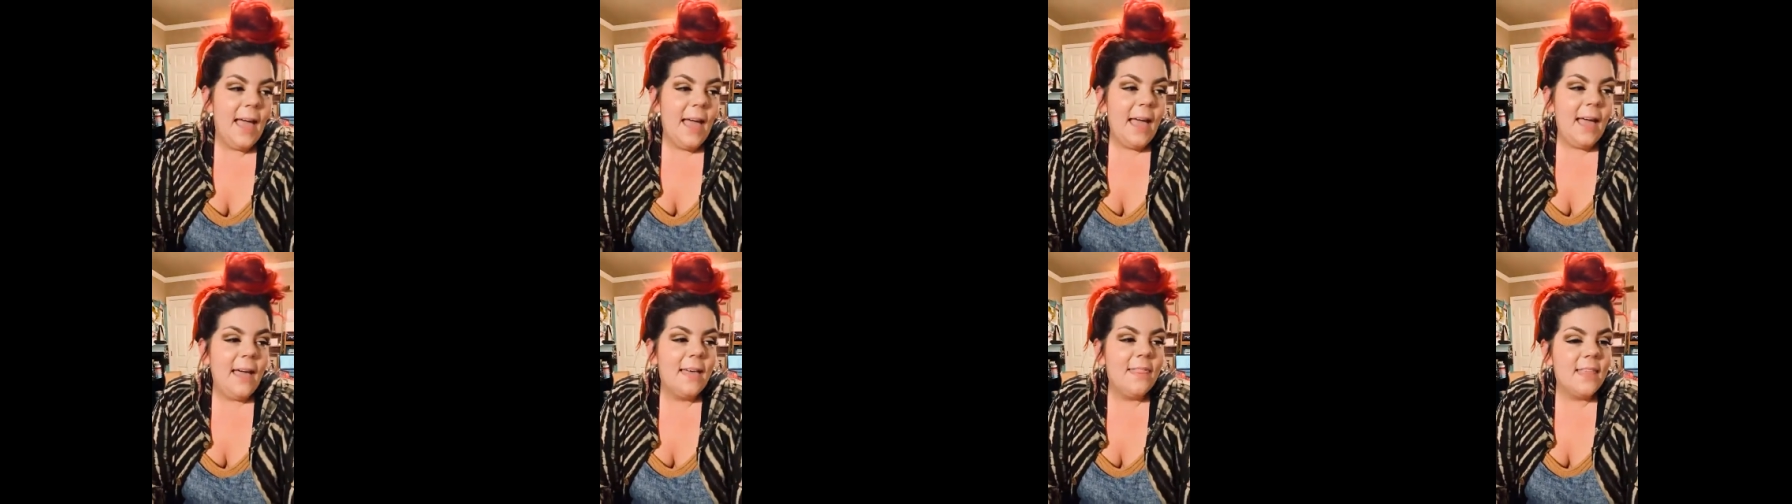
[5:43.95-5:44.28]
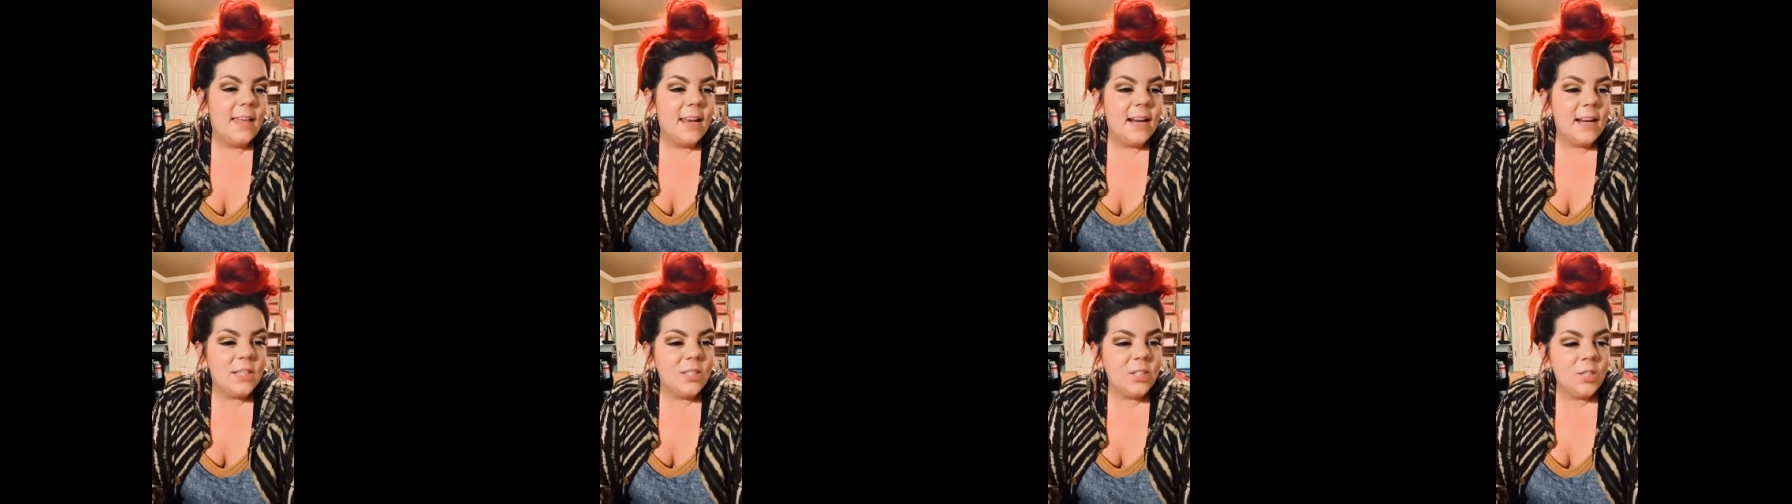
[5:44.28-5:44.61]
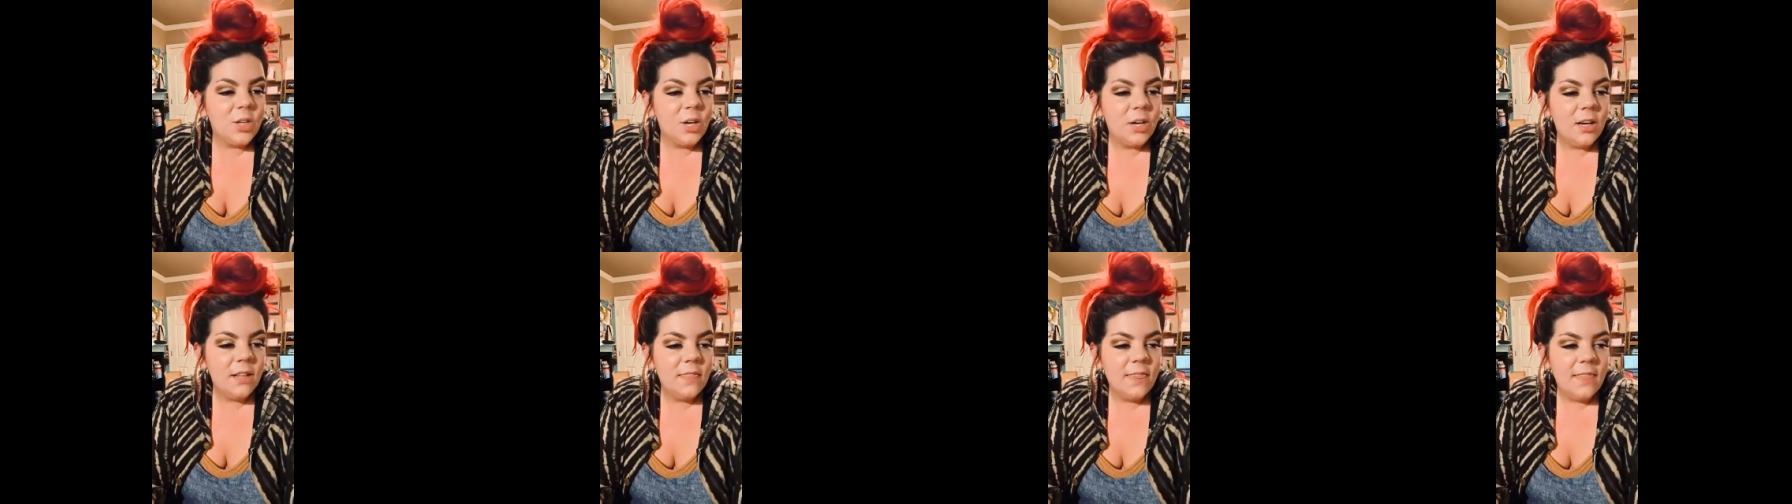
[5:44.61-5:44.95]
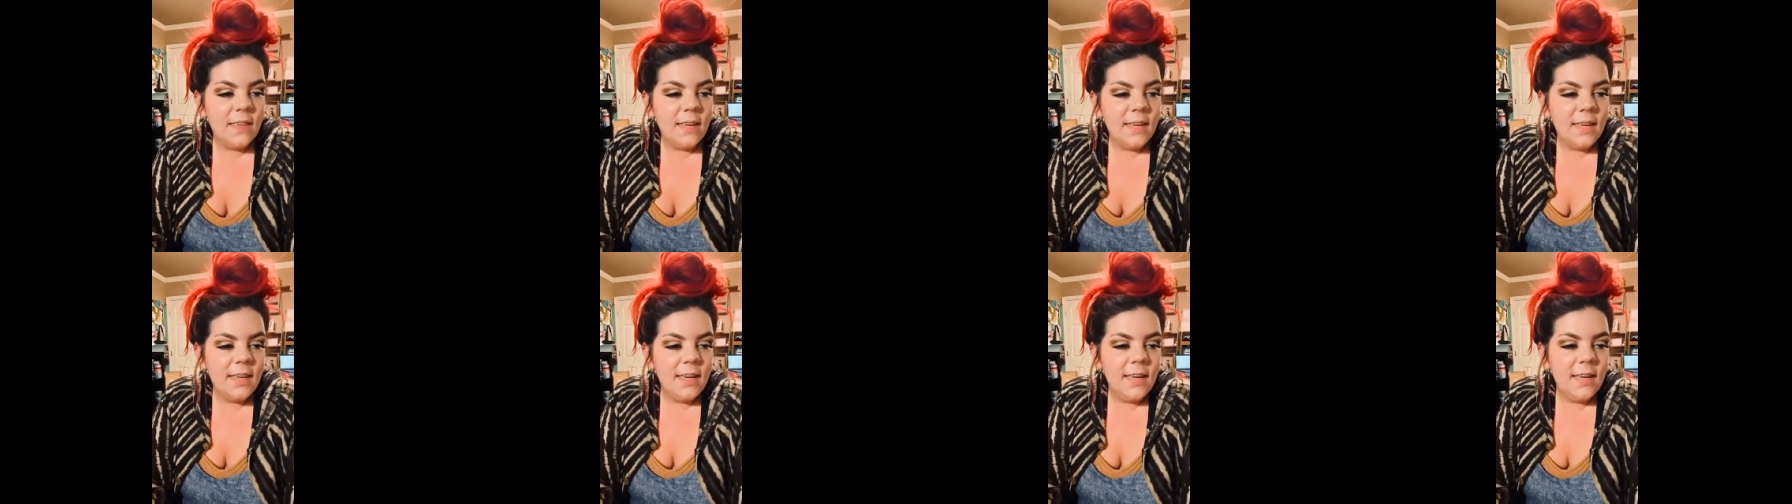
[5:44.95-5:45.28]
And then I started
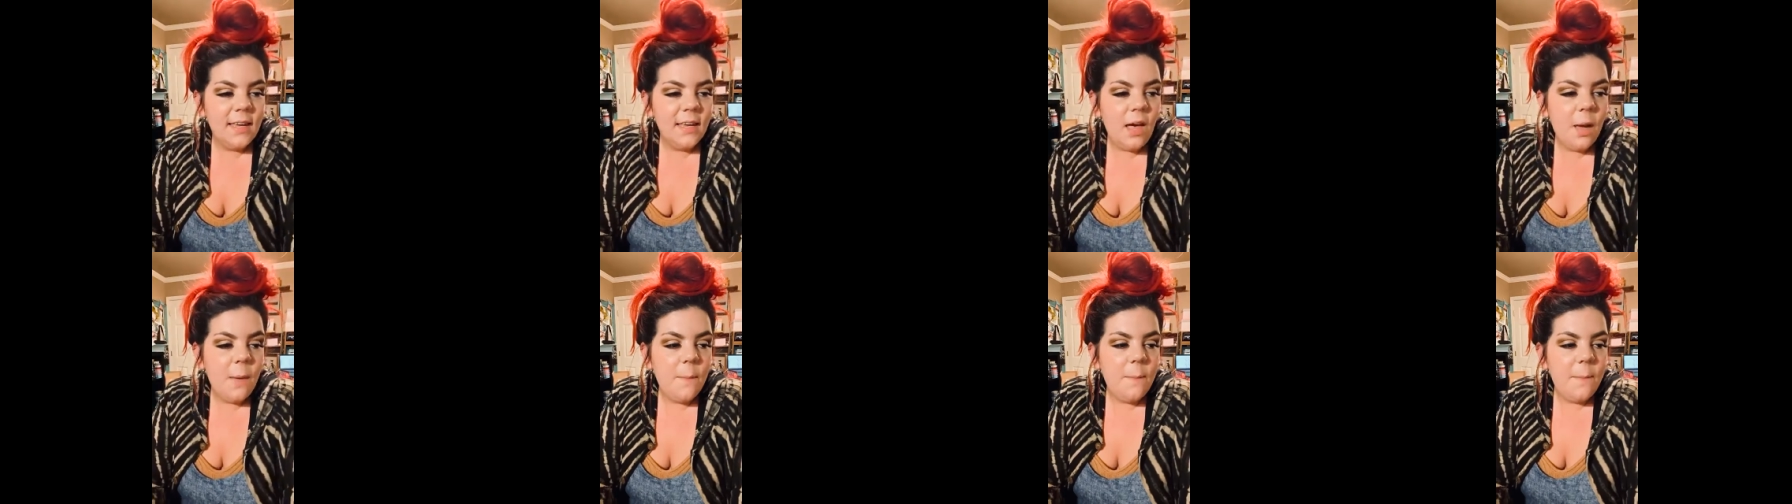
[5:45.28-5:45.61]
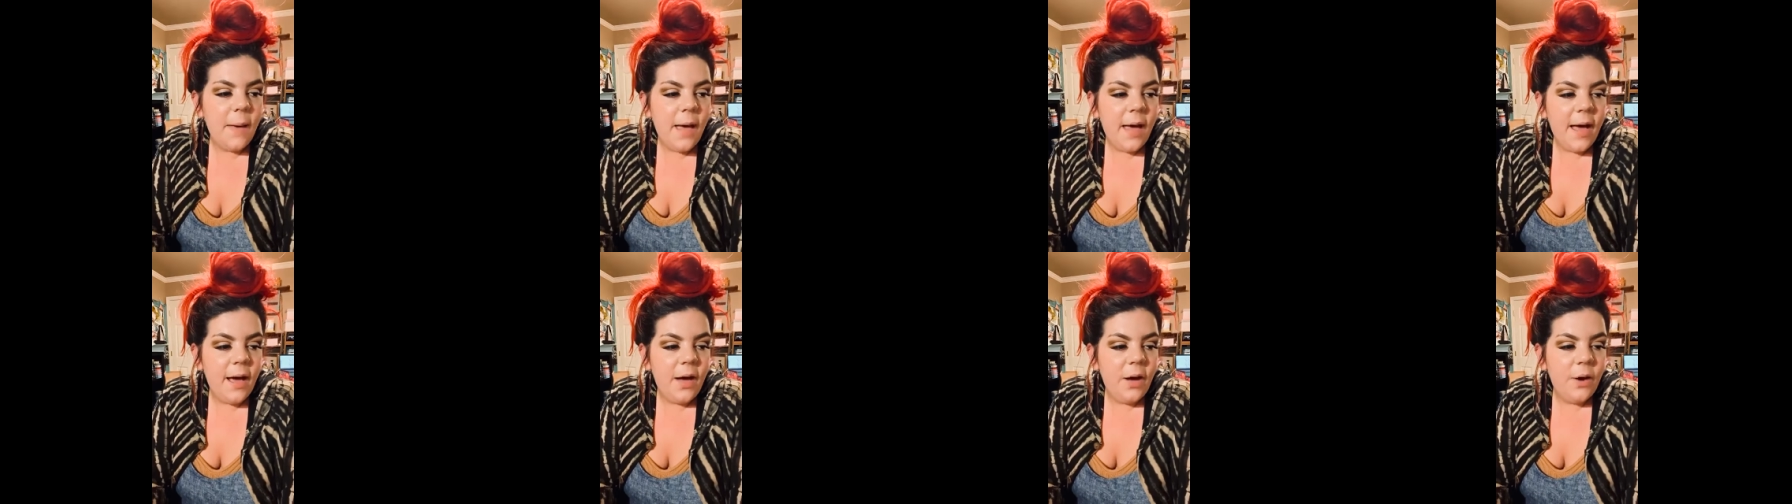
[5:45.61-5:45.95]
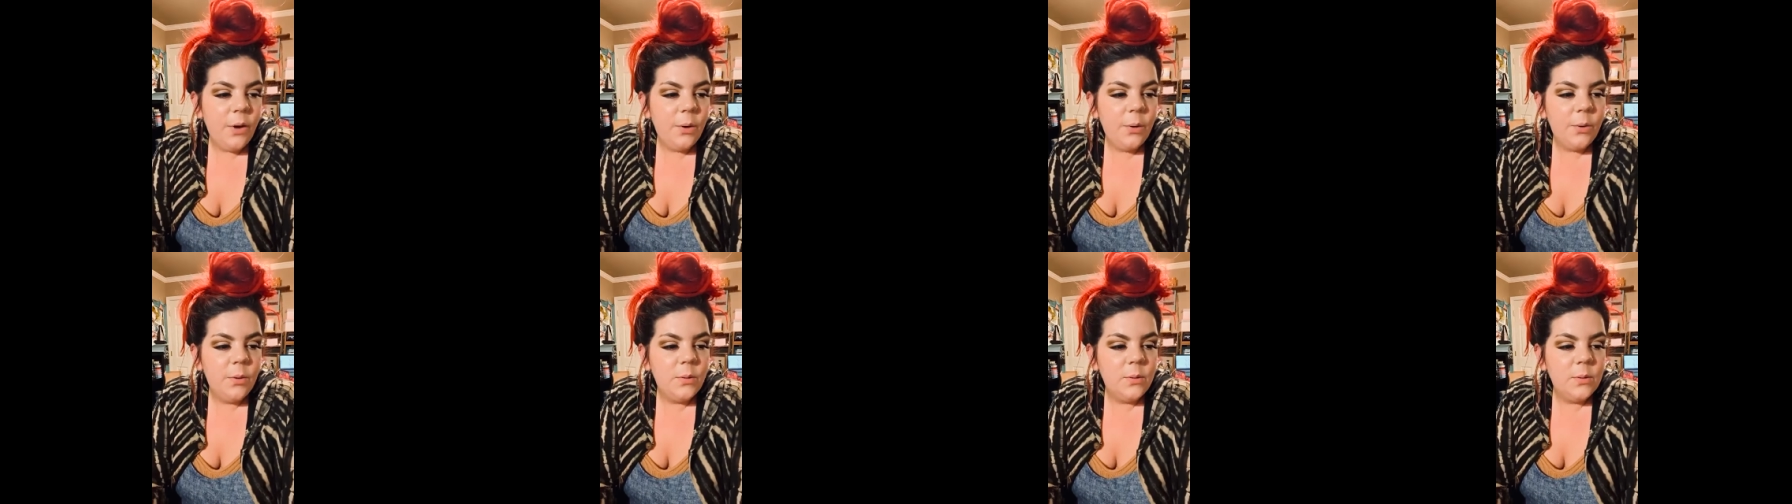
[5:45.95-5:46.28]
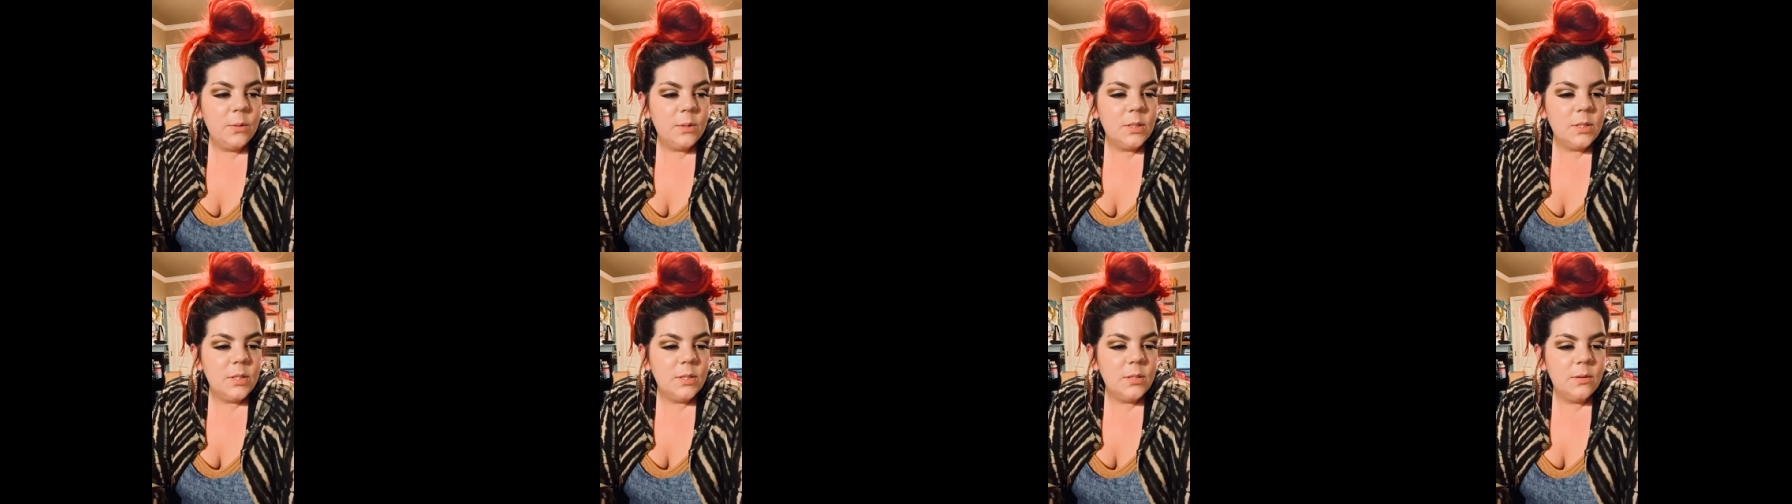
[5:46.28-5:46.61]
thinking
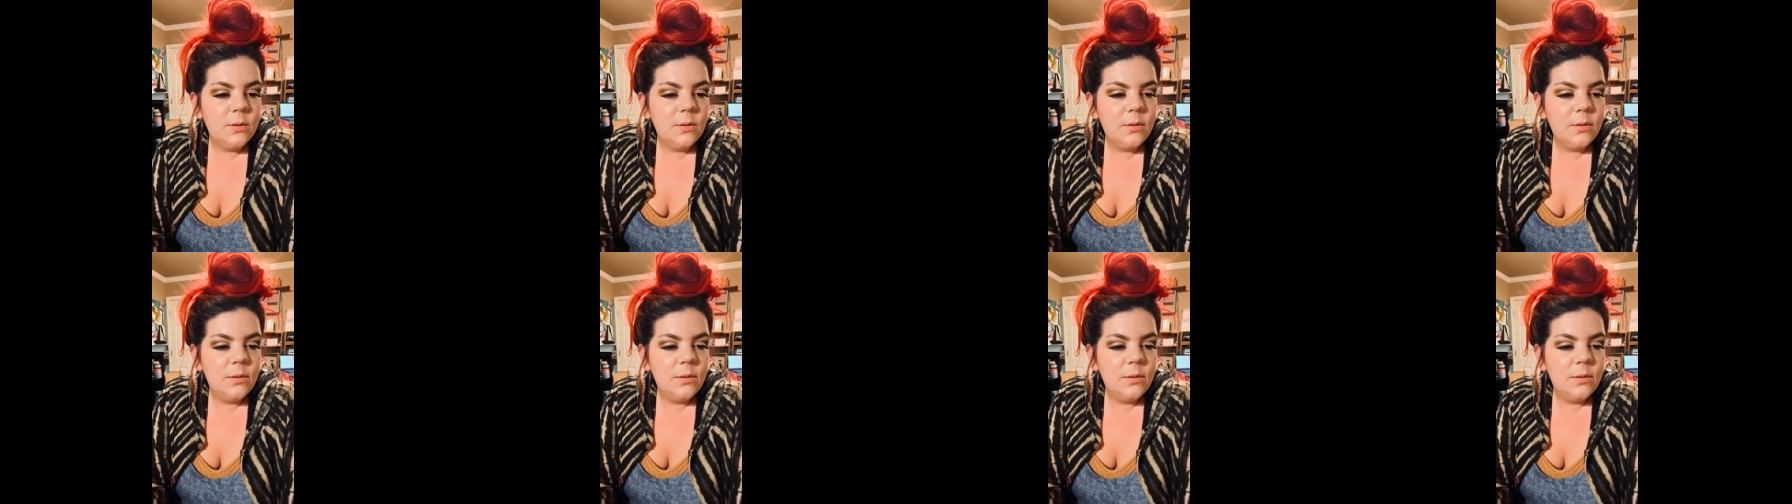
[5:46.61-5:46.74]
about